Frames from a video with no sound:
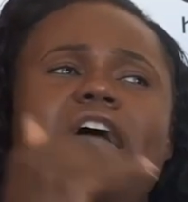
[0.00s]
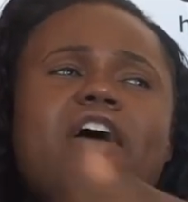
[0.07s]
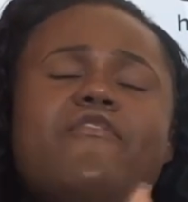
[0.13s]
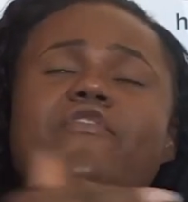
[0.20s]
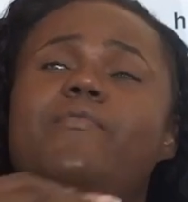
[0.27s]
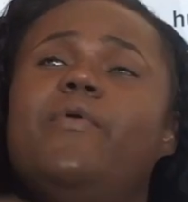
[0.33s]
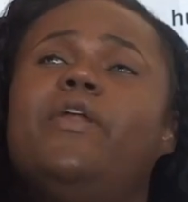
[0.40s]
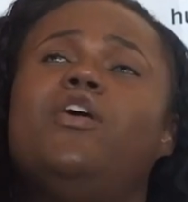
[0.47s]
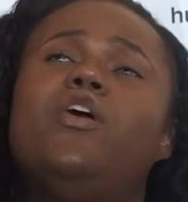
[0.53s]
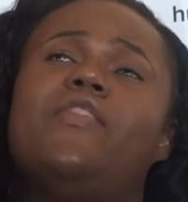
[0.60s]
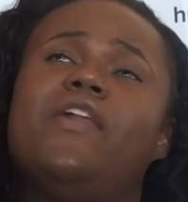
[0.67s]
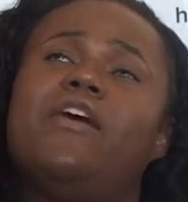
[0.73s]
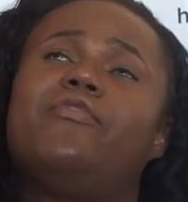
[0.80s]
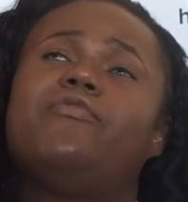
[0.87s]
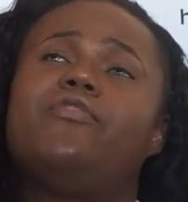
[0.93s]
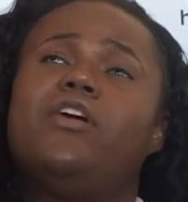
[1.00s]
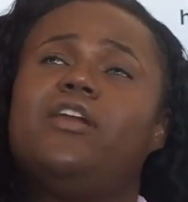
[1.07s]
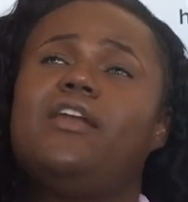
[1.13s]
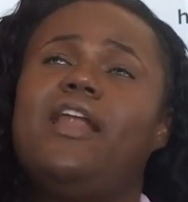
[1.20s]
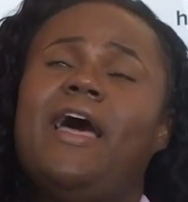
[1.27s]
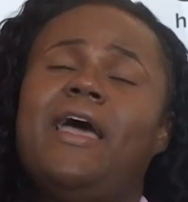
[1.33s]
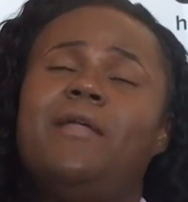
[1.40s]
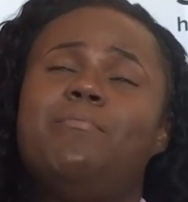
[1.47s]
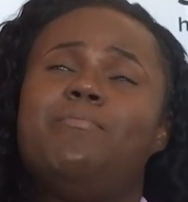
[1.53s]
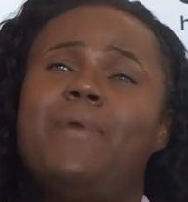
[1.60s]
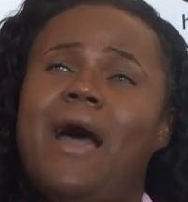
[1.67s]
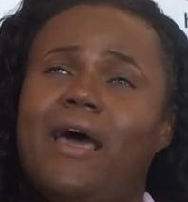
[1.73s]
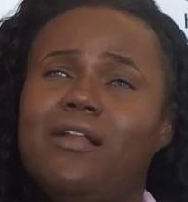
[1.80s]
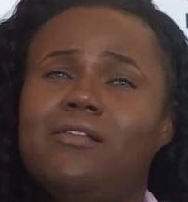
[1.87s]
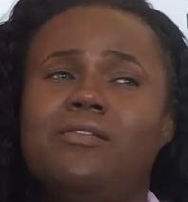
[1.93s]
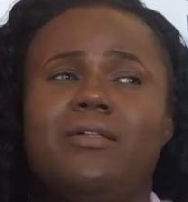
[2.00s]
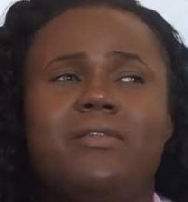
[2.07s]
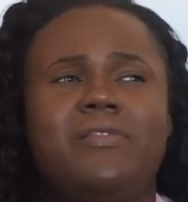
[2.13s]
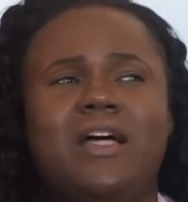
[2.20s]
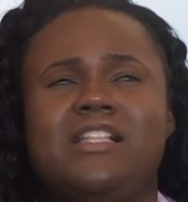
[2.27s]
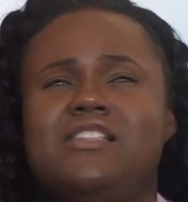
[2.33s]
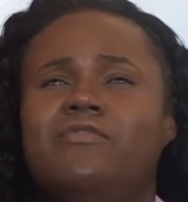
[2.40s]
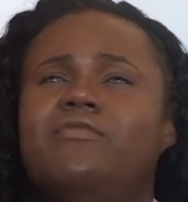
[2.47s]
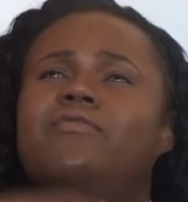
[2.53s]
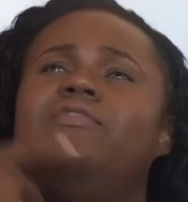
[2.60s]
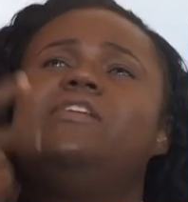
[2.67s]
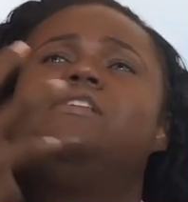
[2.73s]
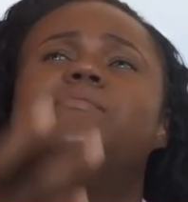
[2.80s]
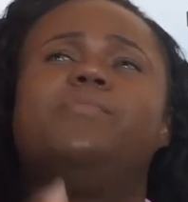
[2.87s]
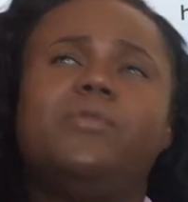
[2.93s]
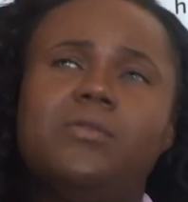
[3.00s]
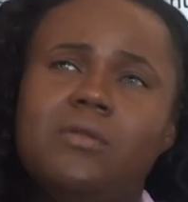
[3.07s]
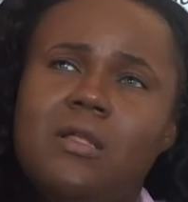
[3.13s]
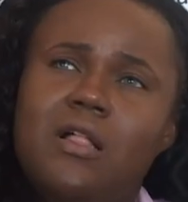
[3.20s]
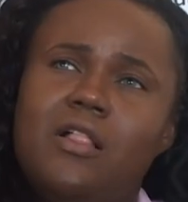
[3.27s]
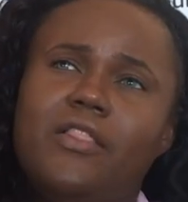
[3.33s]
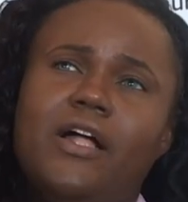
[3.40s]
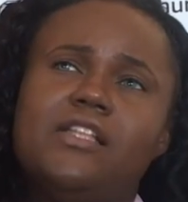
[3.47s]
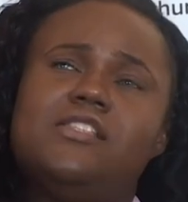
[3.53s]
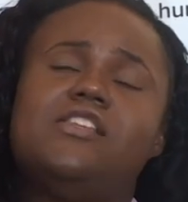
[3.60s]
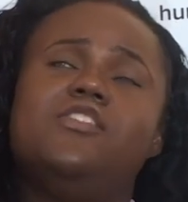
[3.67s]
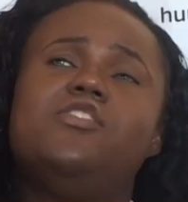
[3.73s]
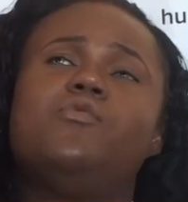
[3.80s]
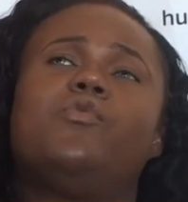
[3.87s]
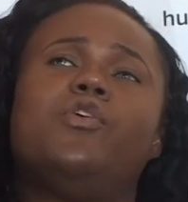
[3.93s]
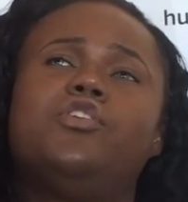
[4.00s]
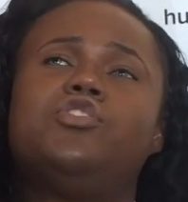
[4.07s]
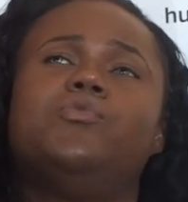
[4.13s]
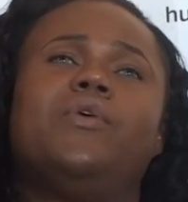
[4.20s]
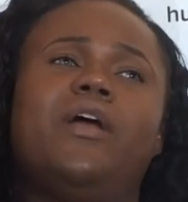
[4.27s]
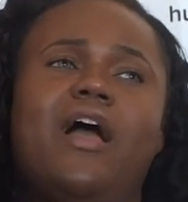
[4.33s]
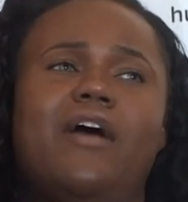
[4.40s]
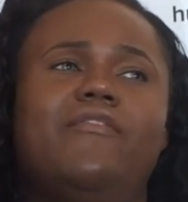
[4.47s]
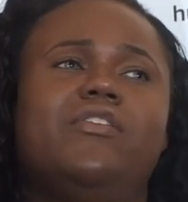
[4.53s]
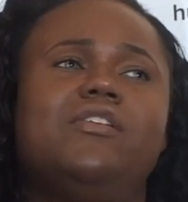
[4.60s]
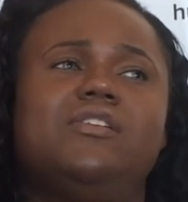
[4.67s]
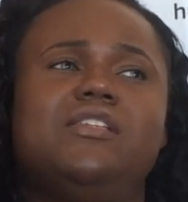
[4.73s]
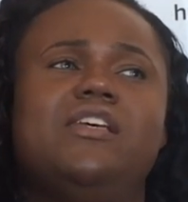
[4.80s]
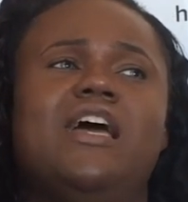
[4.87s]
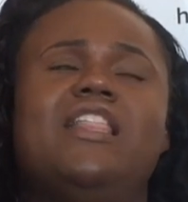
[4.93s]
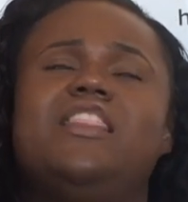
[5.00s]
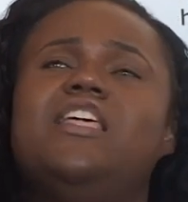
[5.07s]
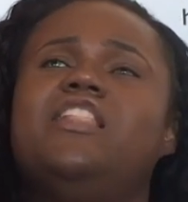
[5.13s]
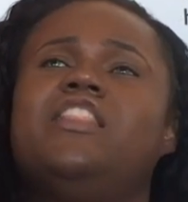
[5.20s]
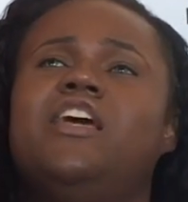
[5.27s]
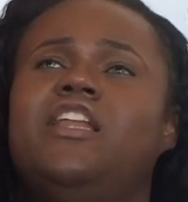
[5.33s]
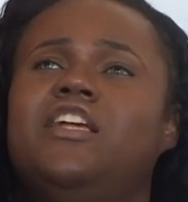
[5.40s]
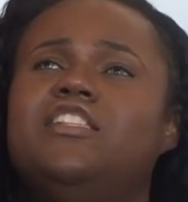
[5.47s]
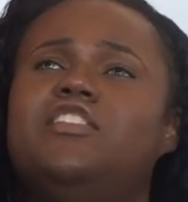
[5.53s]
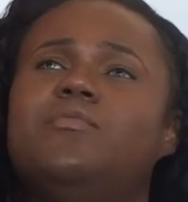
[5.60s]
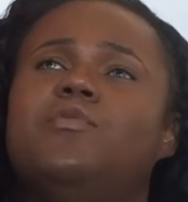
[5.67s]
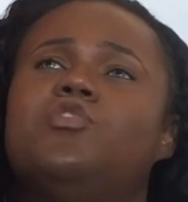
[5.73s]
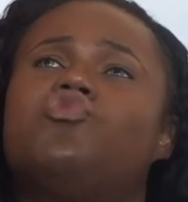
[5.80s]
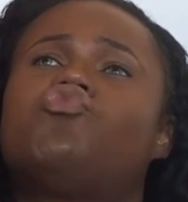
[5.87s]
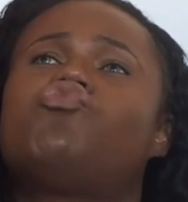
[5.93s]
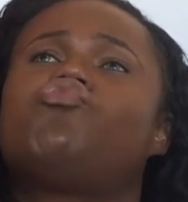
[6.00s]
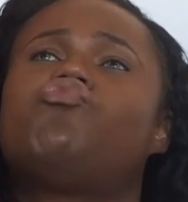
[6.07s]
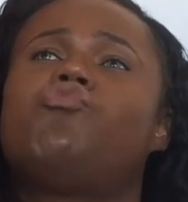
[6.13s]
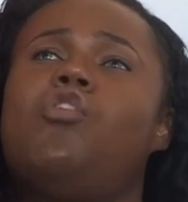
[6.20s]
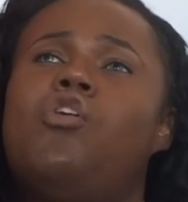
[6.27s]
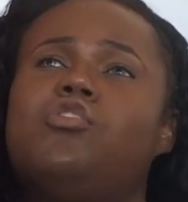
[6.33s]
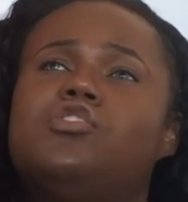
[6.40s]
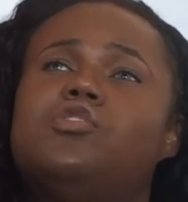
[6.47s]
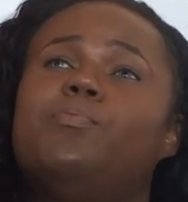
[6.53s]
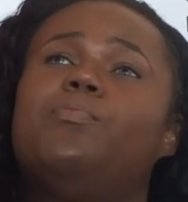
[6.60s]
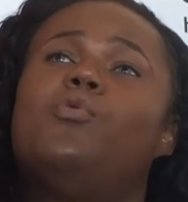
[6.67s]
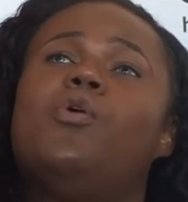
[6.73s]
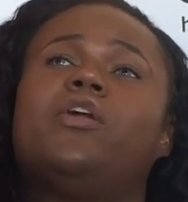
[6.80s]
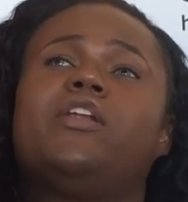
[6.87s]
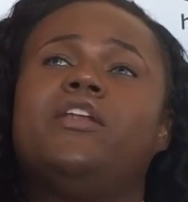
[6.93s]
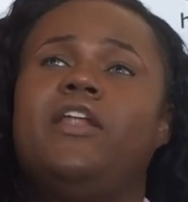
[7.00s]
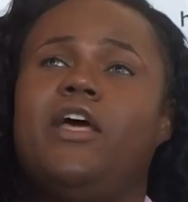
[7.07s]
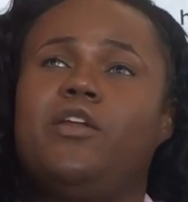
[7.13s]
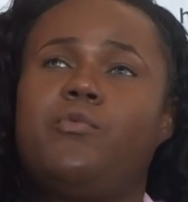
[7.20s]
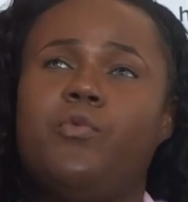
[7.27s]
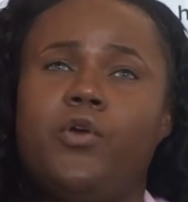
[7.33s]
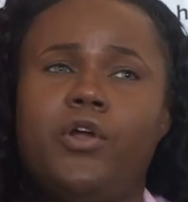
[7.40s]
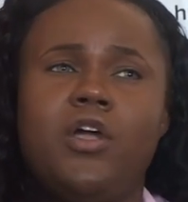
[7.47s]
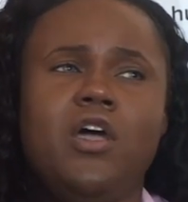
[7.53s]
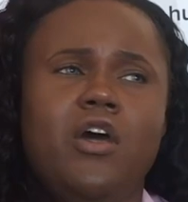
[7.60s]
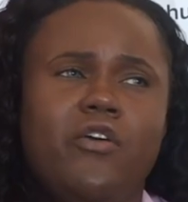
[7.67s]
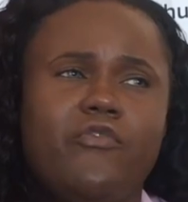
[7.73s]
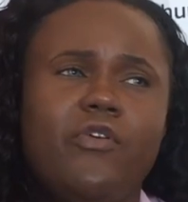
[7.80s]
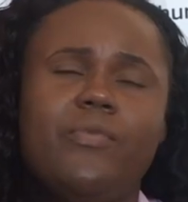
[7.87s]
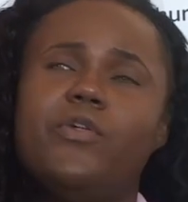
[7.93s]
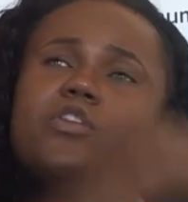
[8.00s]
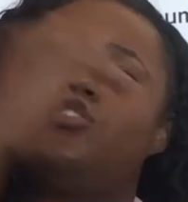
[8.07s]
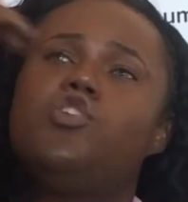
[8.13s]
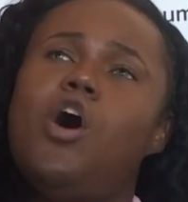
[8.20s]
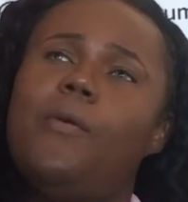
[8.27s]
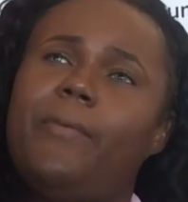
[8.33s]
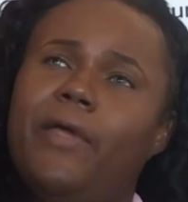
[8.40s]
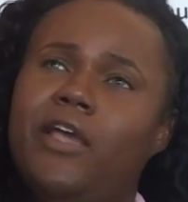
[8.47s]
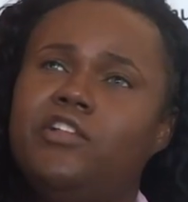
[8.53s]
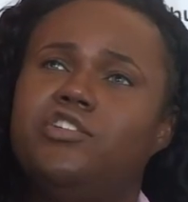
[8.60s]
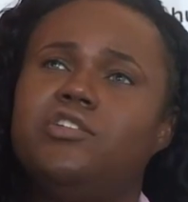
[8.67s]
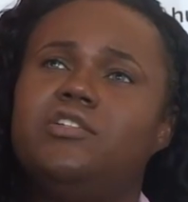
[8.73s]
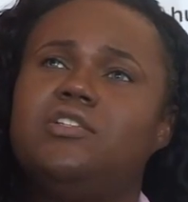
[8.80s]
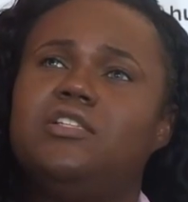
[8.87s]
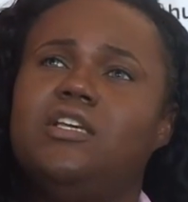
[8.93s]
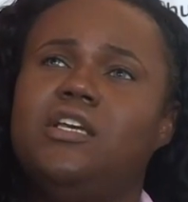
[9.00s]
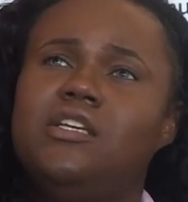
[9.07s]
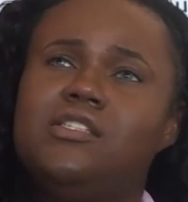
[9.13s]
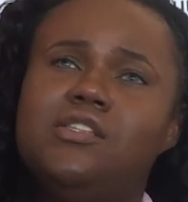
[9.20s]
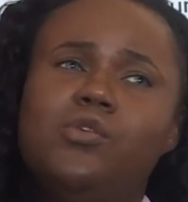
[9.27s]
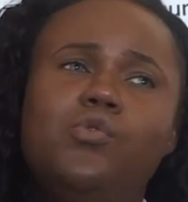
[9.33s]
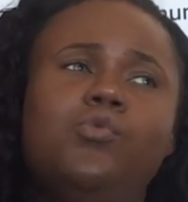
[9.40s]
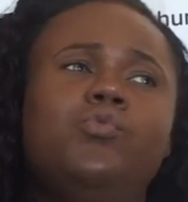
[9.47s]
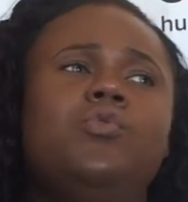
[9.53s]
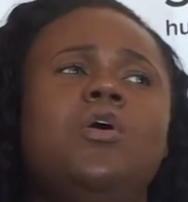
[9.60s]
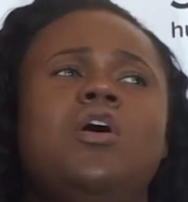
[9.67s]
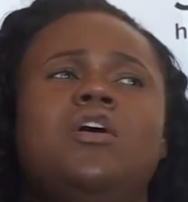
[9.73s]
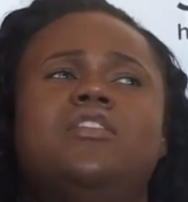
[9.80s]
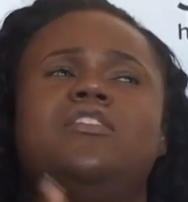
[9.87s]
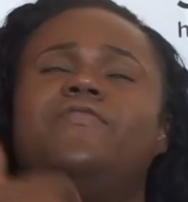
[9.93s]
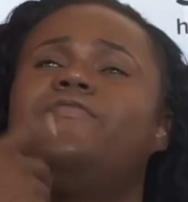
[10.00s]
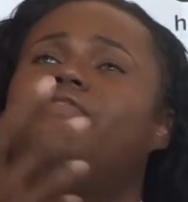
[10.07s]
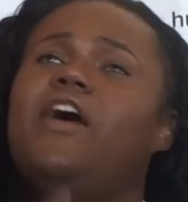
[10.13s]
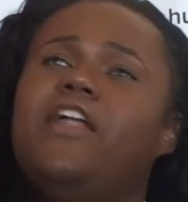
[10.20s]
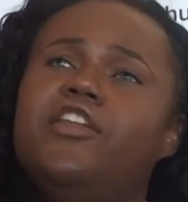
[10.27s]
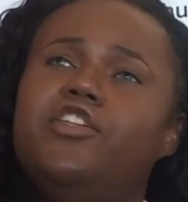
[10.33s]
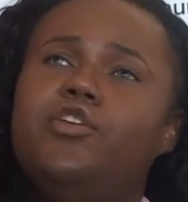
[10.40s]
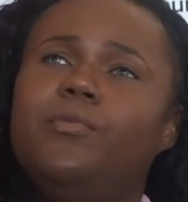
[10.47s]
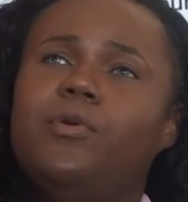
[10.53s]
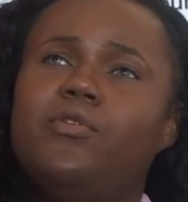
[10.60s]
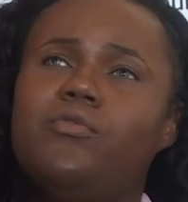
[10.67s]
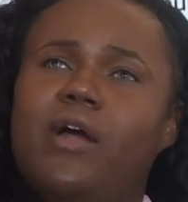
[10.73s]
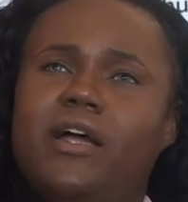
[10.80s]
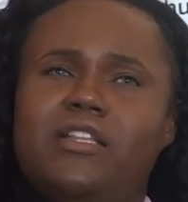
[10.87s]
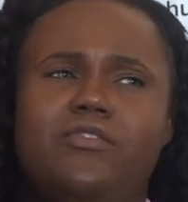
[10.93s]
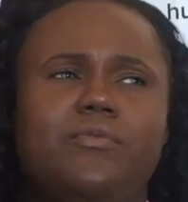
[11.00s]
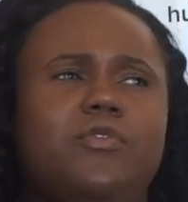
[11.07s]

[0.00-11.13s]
everybody on that frontline battle that's visible, that's in the work doing advocacy, I think there needs to be a strong support network from the top agencies who defend human rights.